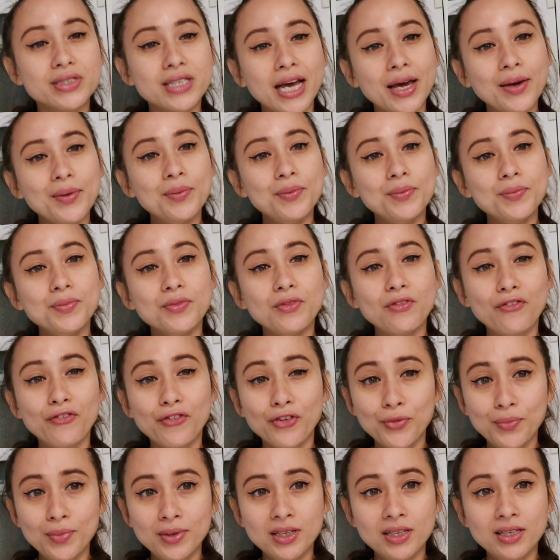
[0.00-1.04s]
Time
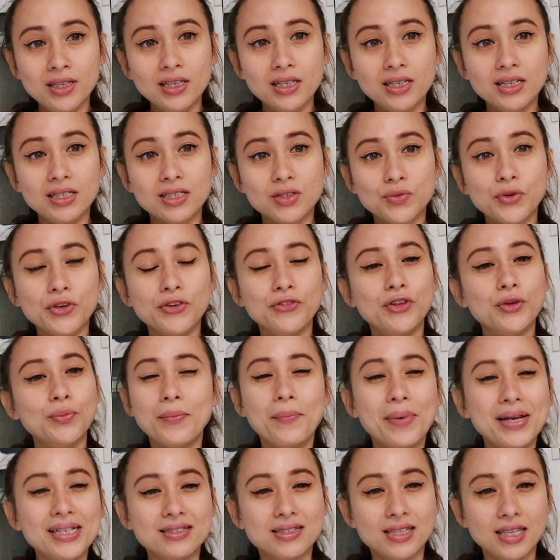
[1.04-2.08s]
for me is one of the
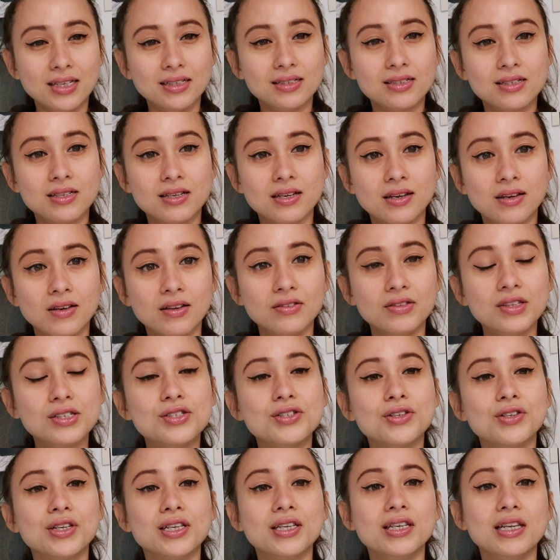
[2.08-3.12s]
best things that
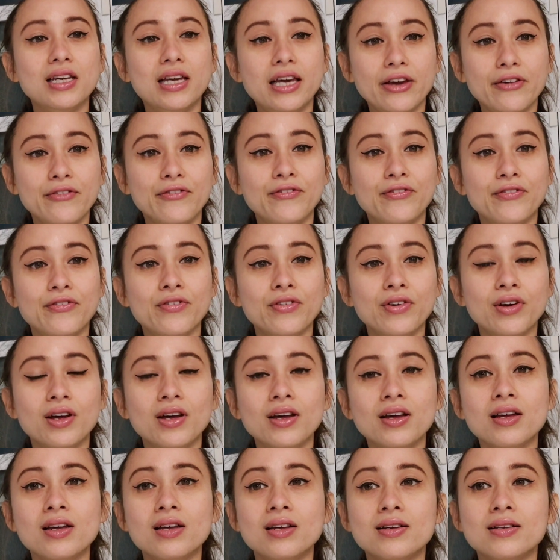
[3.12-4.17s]
you can give
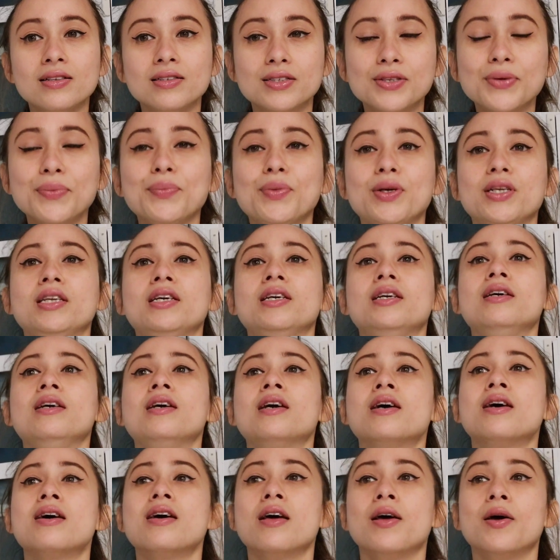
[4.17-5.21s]
somebody
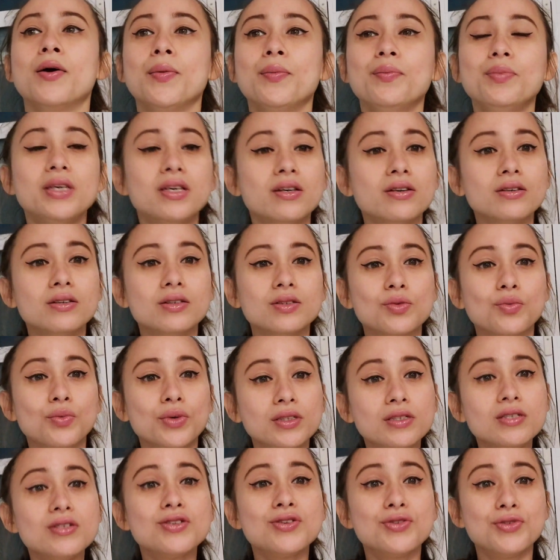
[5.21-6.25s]
because
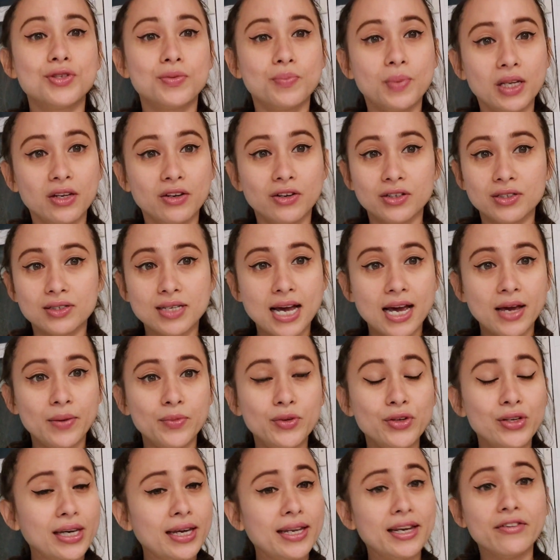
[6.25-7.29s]
once you spend your time,
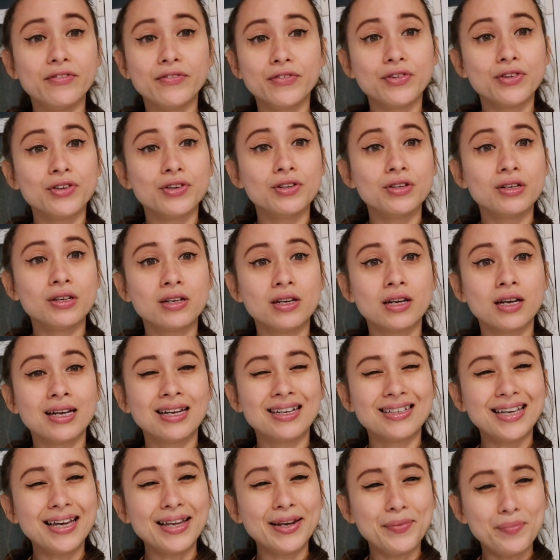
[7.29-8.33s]
you can never
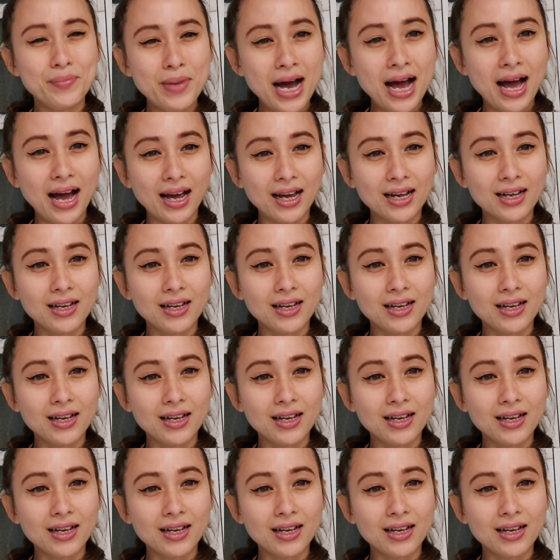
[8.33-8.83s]
get it back.